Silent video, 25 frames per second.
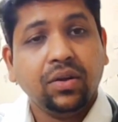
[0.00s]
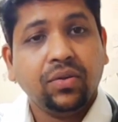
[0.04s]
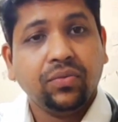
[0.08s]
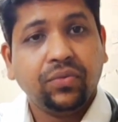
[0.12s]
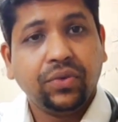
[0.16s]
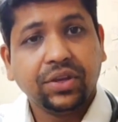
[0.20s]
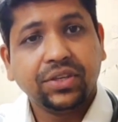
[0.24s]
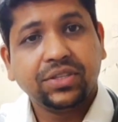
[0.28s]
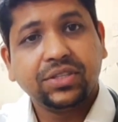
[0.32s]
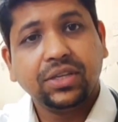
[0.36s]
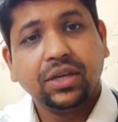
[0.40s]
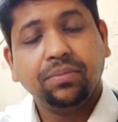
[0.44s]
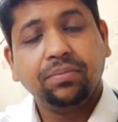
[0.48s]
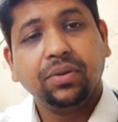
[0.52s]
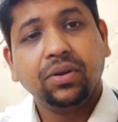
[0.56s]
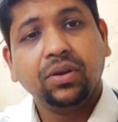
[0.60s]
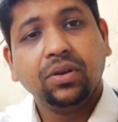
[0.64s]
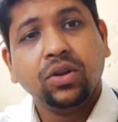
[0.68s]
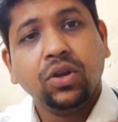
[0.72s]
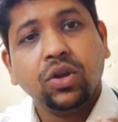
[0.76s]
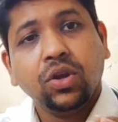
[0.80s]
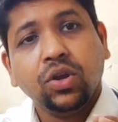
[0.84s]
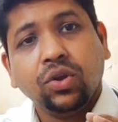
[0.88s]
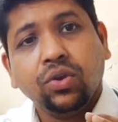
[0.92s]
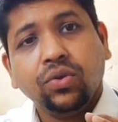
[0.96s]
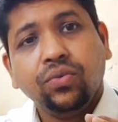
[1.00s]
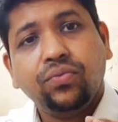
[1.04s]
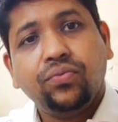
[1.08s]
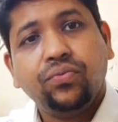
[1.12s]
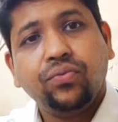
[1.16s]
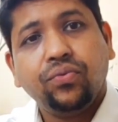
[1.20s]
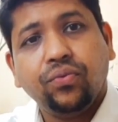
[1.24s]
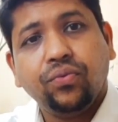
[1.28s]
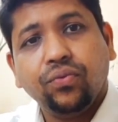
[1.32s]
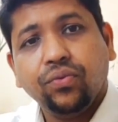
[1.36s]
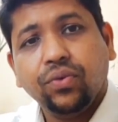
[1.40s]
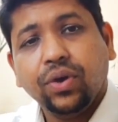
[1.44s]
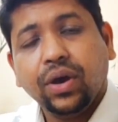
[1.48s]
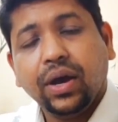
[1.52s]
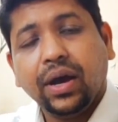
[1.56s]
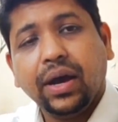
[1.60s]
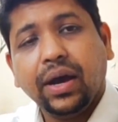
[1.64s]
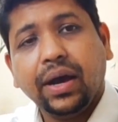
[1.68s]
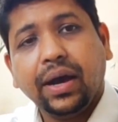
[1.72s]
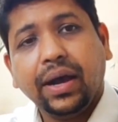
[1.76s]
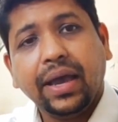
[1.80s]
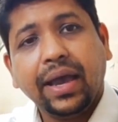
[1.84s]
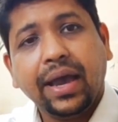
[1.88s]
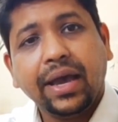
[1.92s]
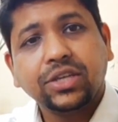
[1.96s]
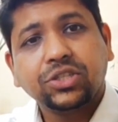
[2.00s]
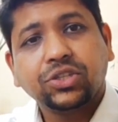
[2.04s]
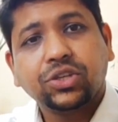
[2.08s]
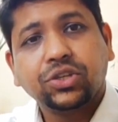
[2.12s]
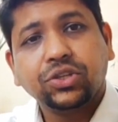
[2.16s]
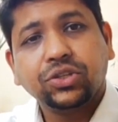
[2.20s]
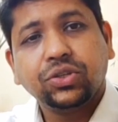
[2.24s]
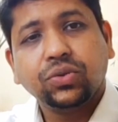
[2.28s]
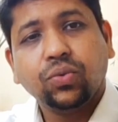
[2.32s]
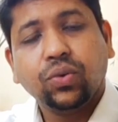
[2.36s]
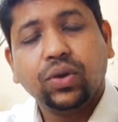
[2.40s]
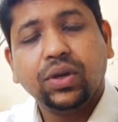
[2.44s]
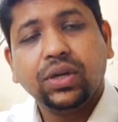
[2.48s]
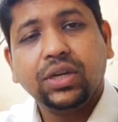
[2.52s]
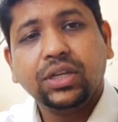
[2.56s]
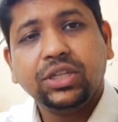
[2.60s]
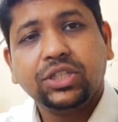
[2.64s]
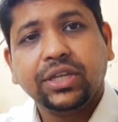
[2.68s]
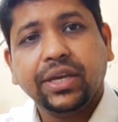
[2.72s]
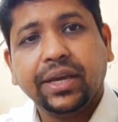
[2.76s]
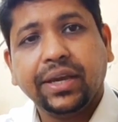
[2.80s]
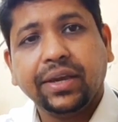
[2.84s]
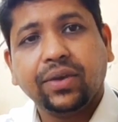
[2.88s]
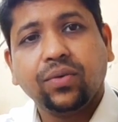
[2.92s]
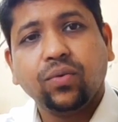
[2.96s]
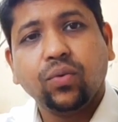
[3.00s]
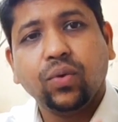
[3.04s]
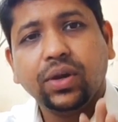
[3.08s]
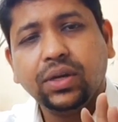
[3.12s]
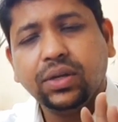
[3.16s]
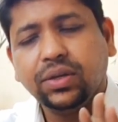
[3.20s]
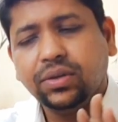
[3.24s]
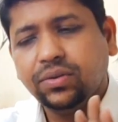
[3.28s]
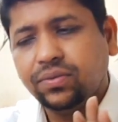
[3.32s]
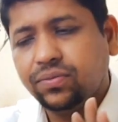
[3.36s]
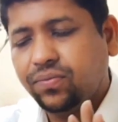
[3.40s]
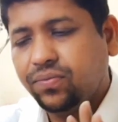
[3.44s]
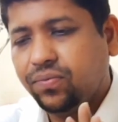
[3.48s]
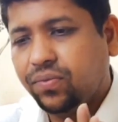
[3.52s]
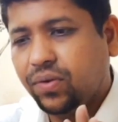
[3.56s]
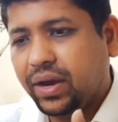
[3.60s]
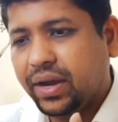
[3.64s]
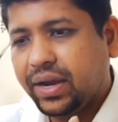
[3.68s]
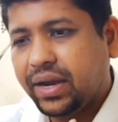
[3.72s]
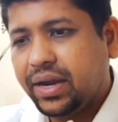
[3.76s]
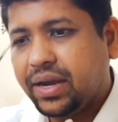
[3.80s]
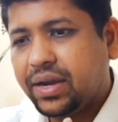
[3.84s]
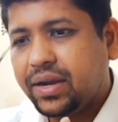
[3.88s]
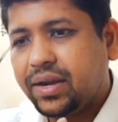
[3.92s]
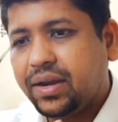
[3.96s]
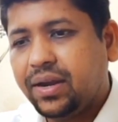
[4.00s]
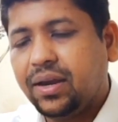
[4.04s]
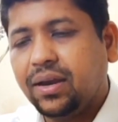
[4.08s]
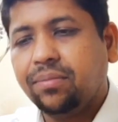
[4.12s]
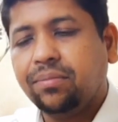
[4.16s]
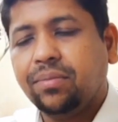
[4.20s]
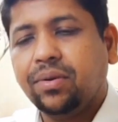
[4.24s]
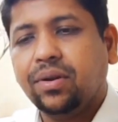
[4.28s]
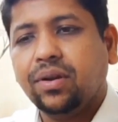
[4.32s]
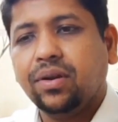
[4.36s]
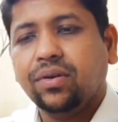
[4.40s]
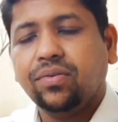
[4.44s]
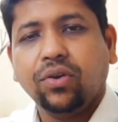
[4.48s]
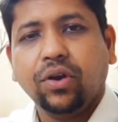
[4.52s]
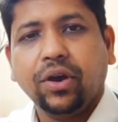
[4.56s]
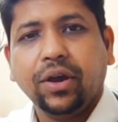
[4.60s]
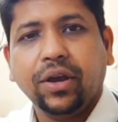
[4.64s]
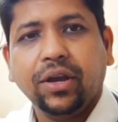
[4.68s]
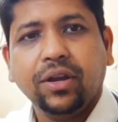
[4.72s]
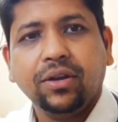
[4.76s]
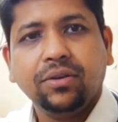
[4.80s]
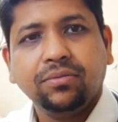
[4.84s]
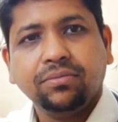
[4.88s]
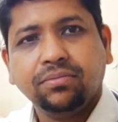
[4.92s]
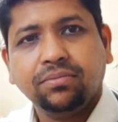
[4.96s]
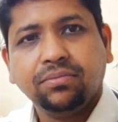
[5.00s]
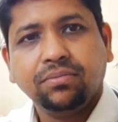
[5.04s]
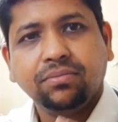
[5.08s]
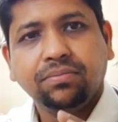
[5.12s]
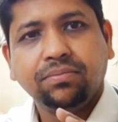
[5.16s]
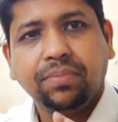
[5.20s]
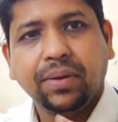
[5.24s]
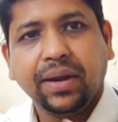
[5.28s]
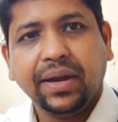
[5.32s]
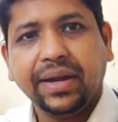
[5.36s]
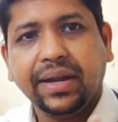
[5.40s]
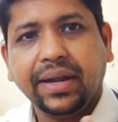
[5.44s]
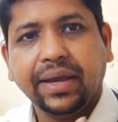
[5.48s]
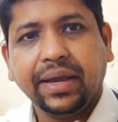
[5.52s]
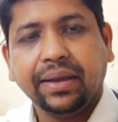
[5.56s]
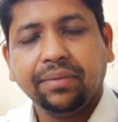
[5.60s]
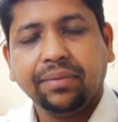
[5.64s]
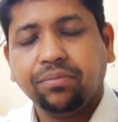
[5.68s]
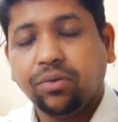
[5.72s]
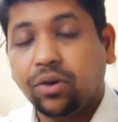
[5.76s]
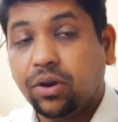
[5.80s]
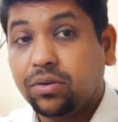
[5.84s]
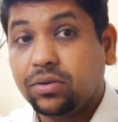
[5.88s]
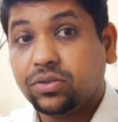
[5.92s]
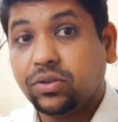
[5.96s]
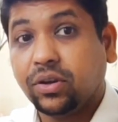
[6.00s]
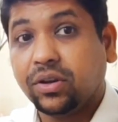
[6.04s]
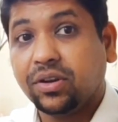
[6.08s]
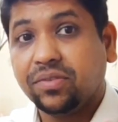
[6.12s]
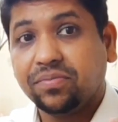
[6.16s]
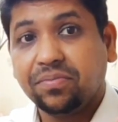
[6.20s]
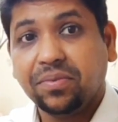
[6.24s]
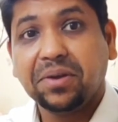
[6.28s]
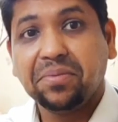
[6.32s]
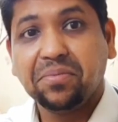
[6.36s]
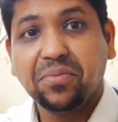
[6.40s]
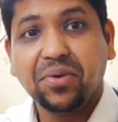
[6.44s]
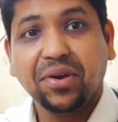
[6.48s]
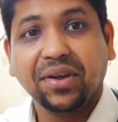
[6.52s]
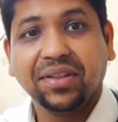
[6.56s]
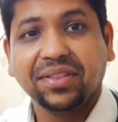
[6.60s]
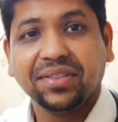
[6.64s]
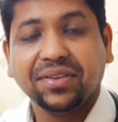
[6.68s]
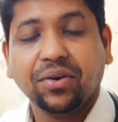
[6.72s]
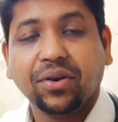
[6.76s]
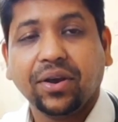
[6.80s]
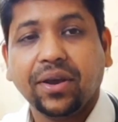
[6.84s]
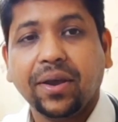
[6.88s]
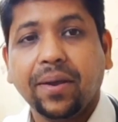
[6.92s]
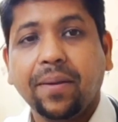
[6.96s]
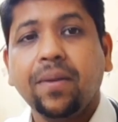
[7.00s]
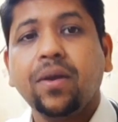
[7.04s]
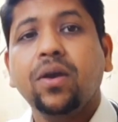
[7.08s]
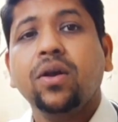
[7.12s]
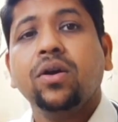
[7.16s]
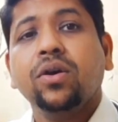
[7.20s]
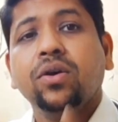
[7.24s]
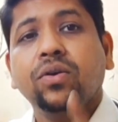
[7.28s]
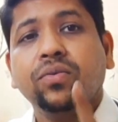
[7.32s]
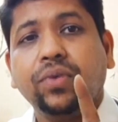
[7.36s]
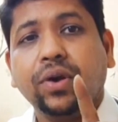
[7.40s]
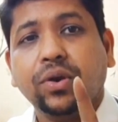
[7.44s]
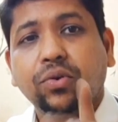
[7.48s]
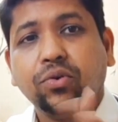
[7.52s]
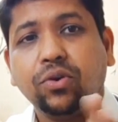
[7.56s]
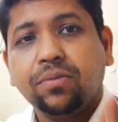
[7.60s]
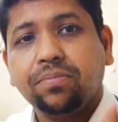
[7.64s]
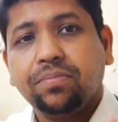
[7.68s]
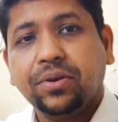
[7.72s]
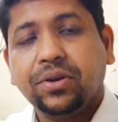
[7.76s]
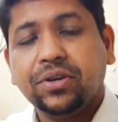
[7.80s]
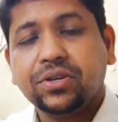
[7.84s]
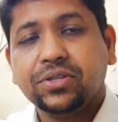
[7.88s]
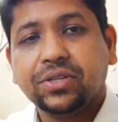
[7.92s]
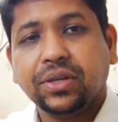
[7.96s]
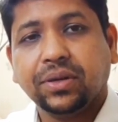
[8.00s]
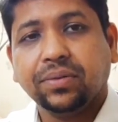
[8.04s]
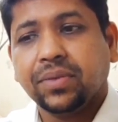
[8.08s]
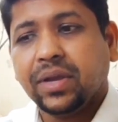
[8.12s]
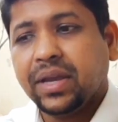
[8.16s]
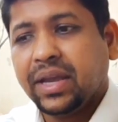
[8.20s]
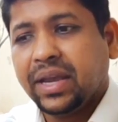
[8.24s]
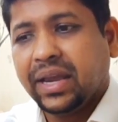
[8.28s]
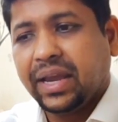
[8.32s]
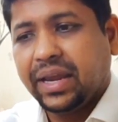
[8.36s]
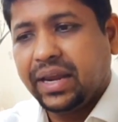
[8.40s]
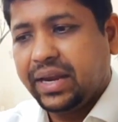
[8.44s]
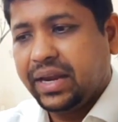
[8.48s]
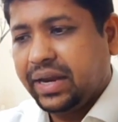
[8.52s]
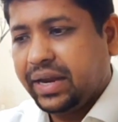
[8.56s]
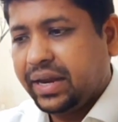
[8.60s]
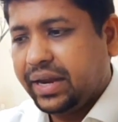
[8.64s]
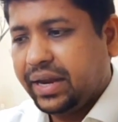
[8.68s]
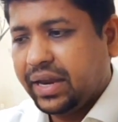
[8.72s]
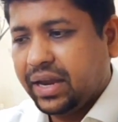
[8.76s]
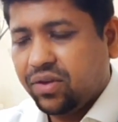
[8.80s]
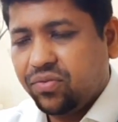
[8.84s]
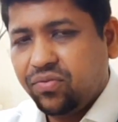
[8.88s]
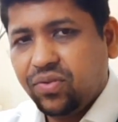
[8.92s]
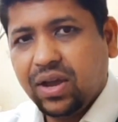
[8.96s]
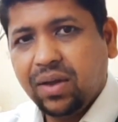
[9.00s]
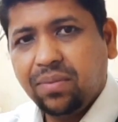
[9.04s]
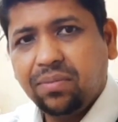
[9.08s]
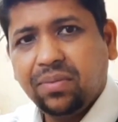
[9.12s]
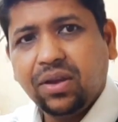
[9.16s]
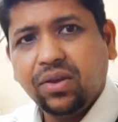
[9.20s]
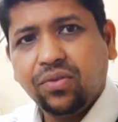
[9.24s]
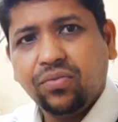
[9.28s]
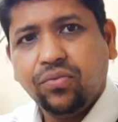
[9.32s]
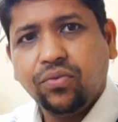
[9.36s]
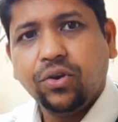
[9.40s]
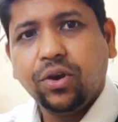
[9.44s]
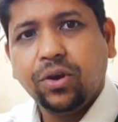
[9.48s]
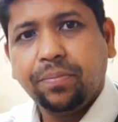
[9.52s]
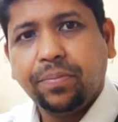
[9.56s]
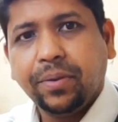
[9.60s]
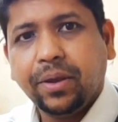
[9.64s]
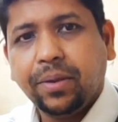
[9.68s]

For example, if I ask you to only take 500 ml of oil per day, per month, okay, for one person. A family of four